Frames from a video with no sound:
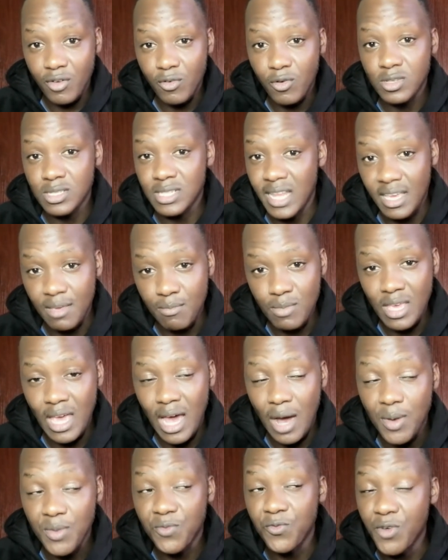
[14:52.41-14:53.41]
because like me,
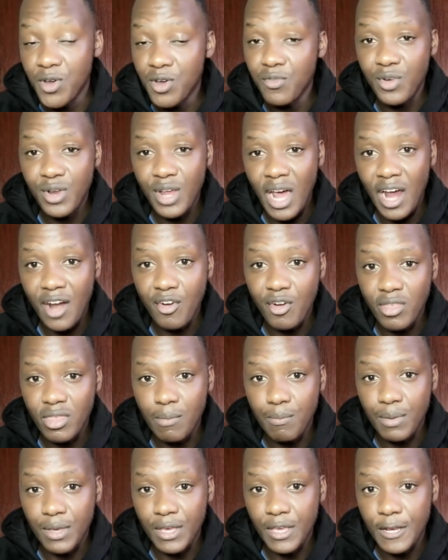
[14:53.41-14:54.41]
I was very, very hungry at
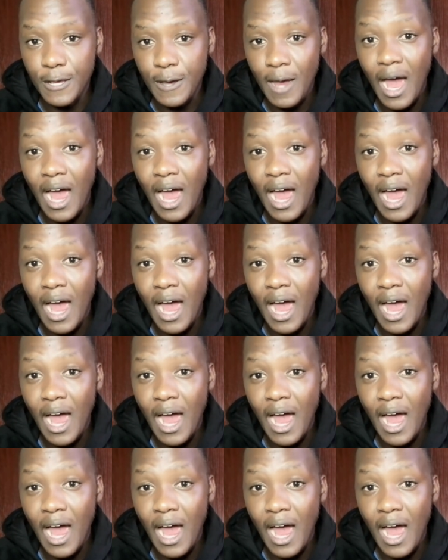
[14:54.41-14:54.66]
the beginning.